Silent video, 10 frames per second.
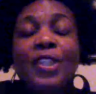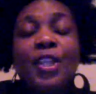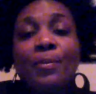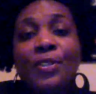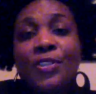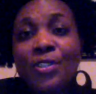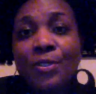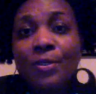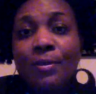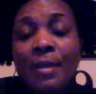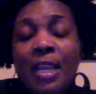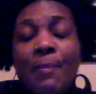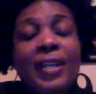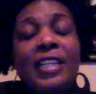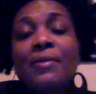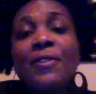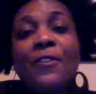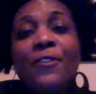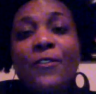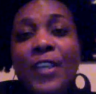Number two, because of the
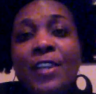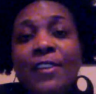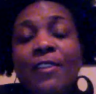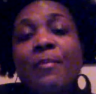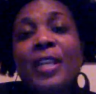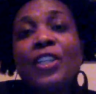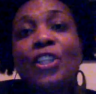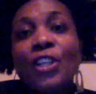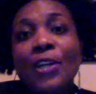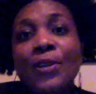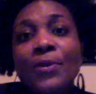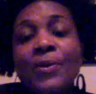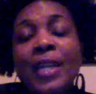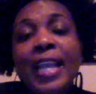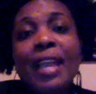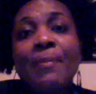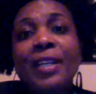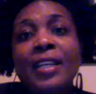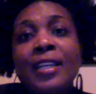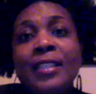fear of being alone and
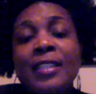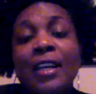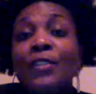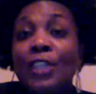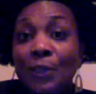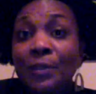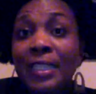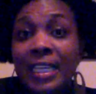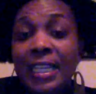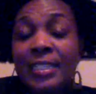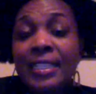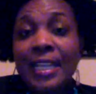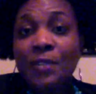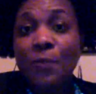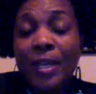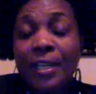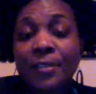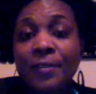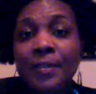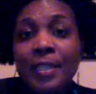because of loneliness as
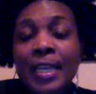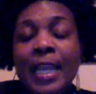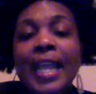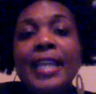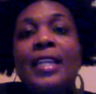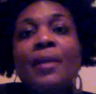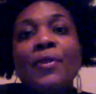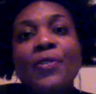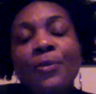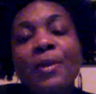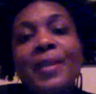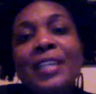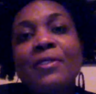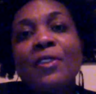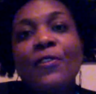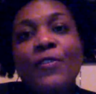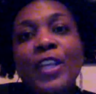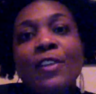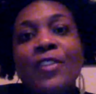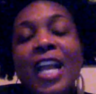well. And then number three, because of the
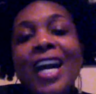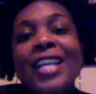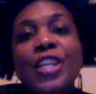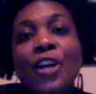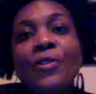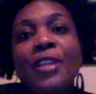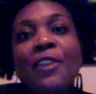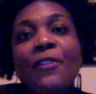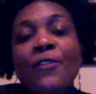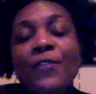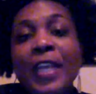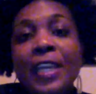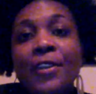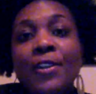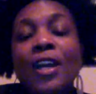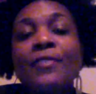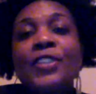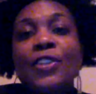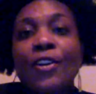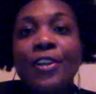fear of the unknown and the fear of
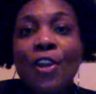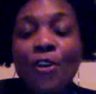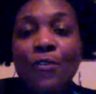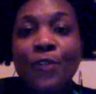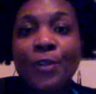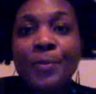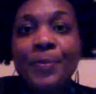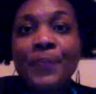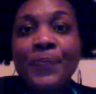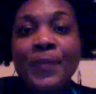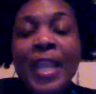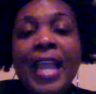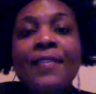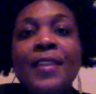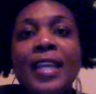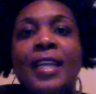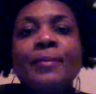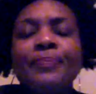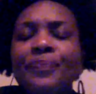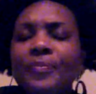starting over. And
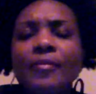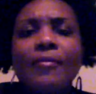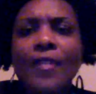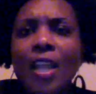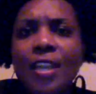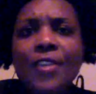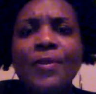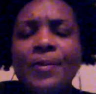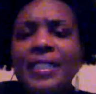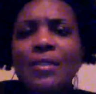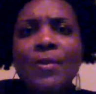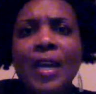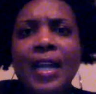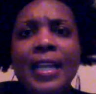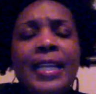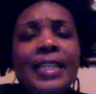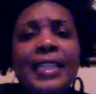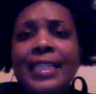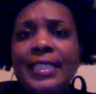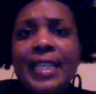then another reason why
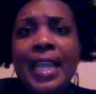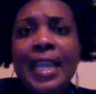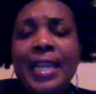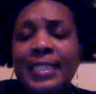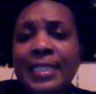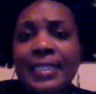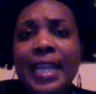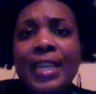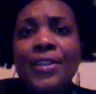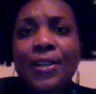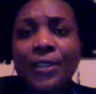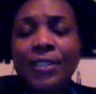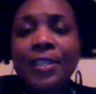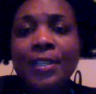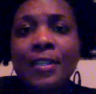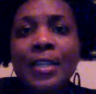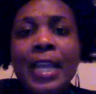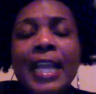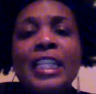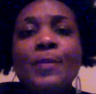they stay, as I stated earlier,
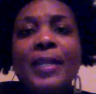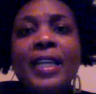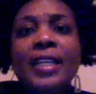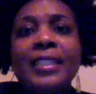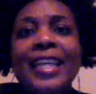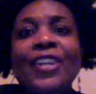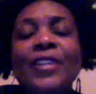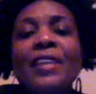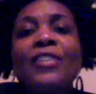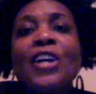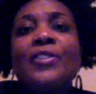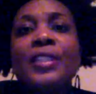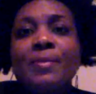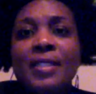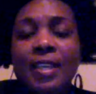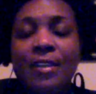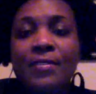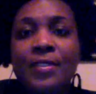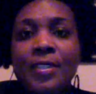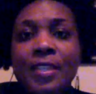is because they've lost
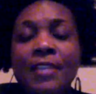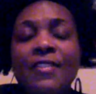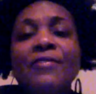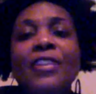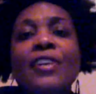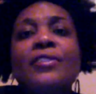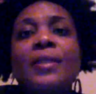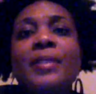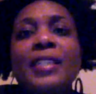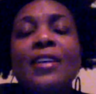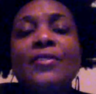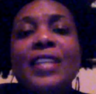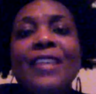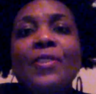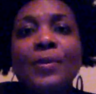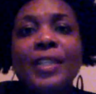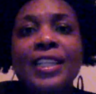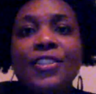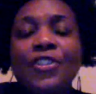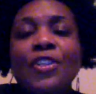themselves. They've lost themselves in the
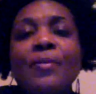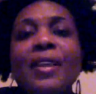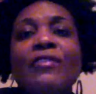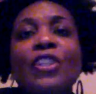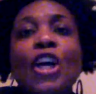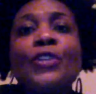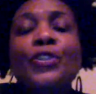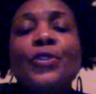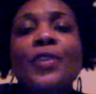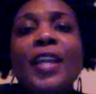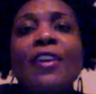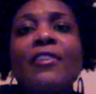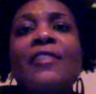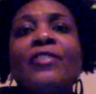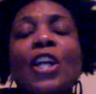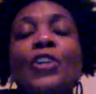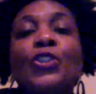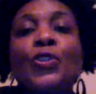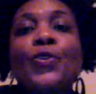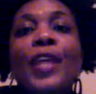relationship. They've lost who they are. They've
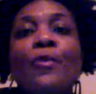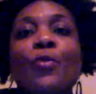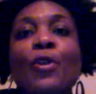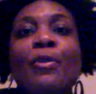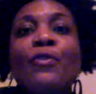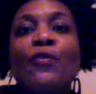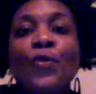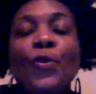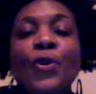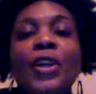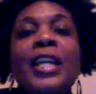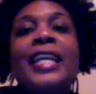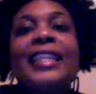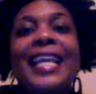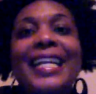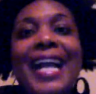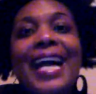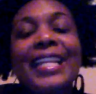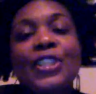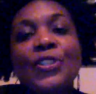lost who they were before they
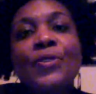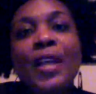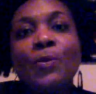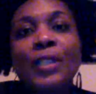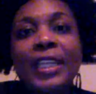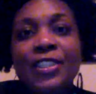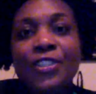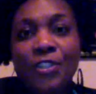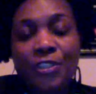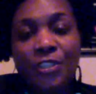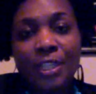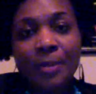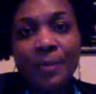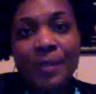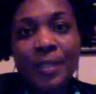got into that relationship.